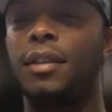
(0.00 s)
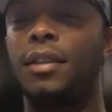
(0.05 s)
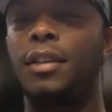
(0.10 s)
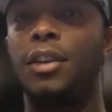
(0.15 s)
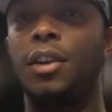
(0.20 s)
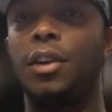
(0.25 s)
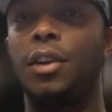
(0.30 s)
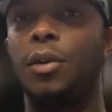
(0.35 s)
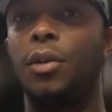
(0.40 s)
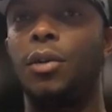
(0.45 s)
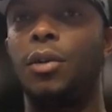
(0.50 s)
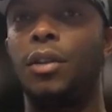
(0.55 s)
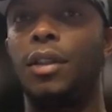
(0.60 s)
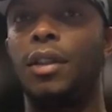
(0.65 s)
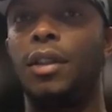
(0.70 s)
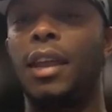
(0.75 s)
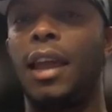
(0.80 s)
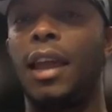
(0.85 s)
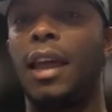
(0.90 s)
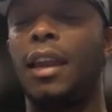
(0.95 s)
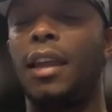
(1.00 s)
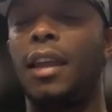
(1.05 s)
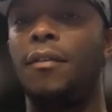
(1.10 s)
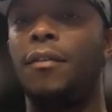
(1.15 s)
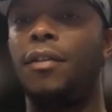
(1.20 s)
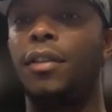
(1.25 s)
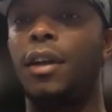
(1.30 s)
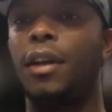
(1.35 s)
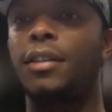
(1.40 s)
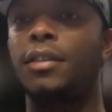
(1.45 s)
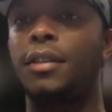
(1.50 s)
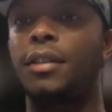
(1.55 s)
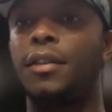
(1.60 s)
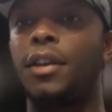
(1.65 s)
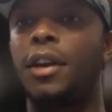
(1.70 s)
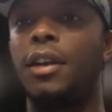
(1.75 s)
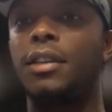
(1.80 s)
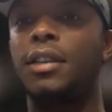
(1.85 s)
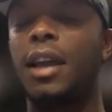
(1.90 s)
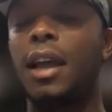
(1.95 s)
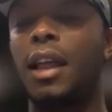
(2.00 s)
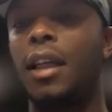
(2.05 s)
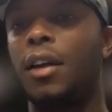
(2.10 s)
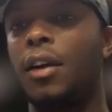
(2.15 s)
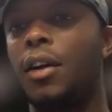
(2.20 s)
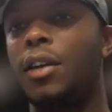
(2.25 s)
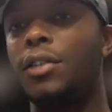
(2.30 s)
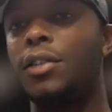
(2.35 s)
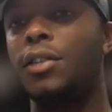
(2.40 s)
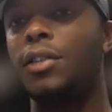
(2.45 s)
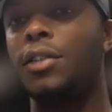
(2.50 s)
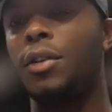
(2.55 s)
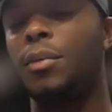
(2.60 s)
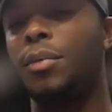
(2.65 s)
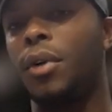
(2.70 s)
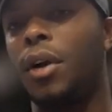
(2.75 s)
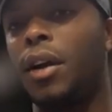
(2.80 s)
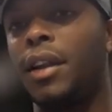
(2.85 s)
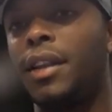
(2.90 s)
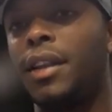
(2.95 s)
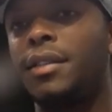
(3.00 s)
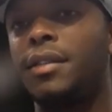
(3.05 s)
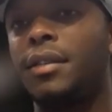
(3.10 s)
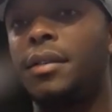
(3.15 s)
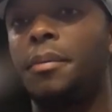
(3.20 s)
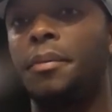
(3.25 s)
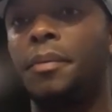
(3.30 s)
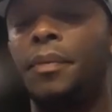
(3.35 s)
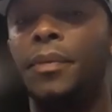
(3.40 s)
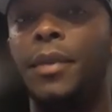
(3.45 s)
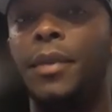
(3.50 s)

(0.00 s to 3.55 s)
you know, they had an influx of young talent, also brought in some